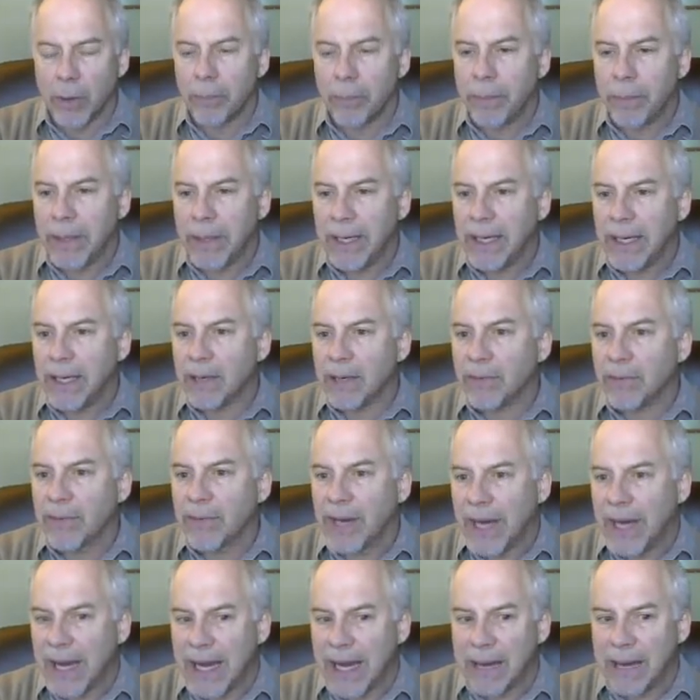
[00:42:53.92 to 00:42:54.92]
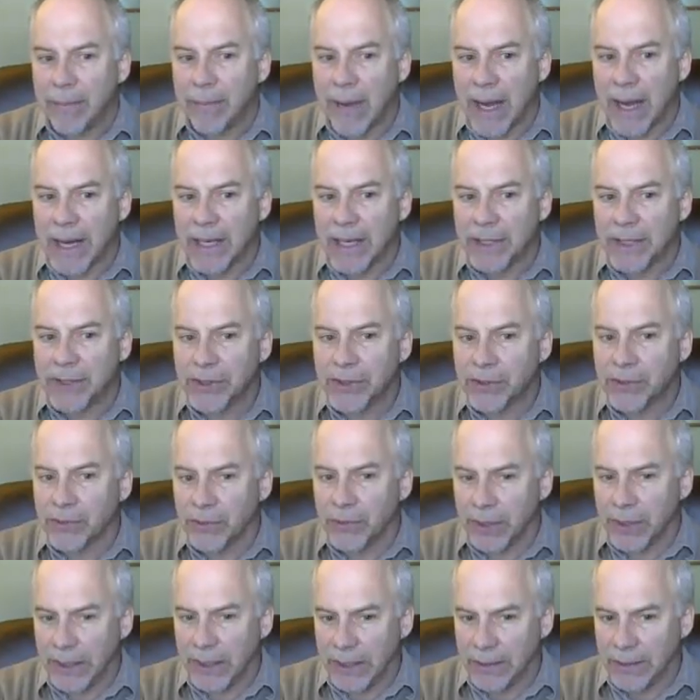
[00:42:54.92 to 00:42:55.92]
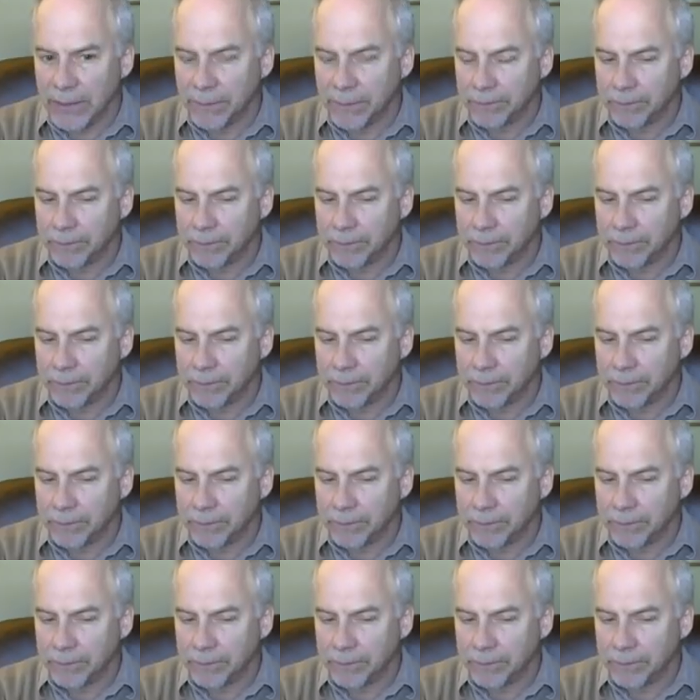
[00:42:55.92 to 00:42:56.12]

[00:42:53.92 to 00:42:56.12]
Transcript: P of K minus 3,